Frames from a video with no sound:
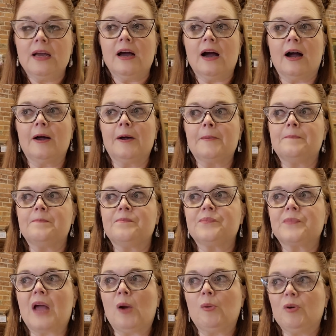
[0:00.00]
um,
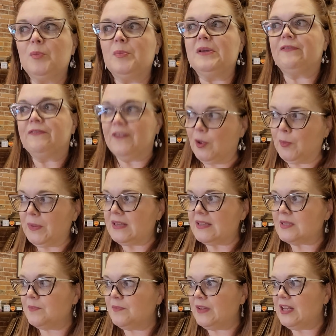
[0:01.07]
I will be filming
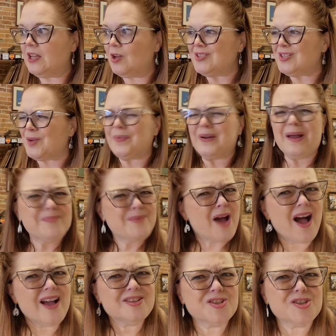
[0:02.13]
some videos there, but I'm
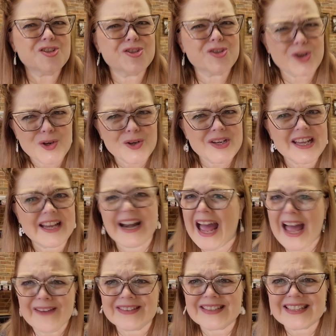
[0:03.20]
not certain yet. I
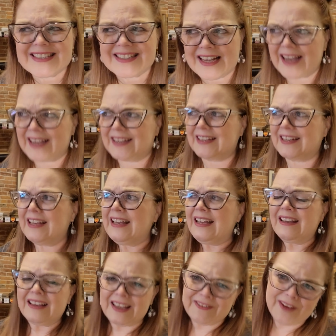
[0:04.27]
haven't decided
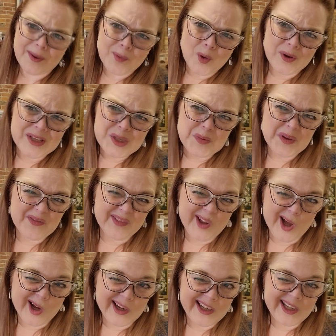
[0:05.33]
if I'm going to be
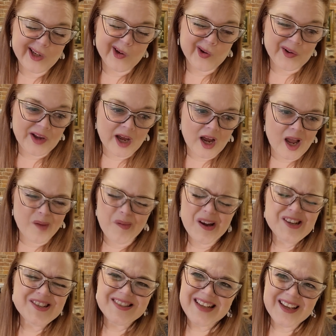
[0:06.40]
vlogging or not. I might
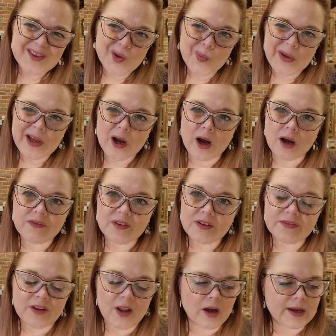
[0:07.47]
just take the week off of
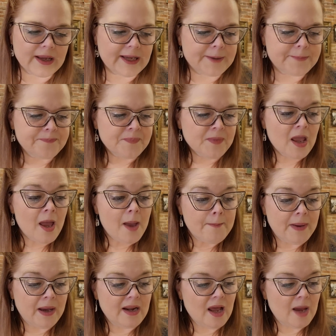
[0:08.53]
vlogging.
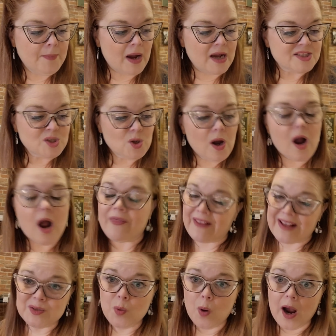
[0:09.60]
But um, so
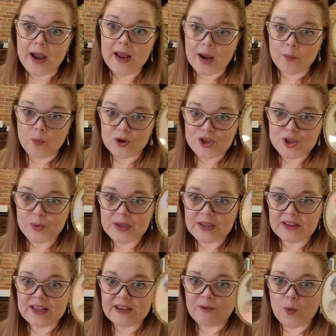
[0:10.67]
that's why we're doing a
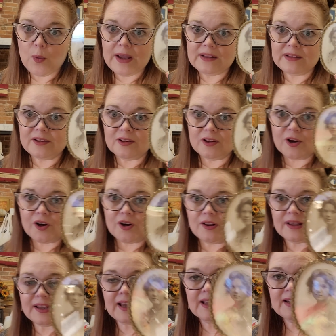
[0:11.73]
giveaway a little
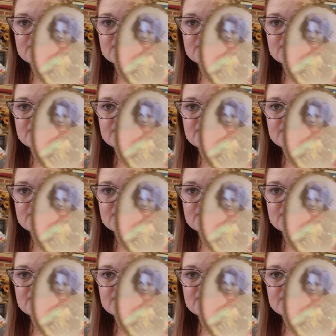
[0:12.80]
early, and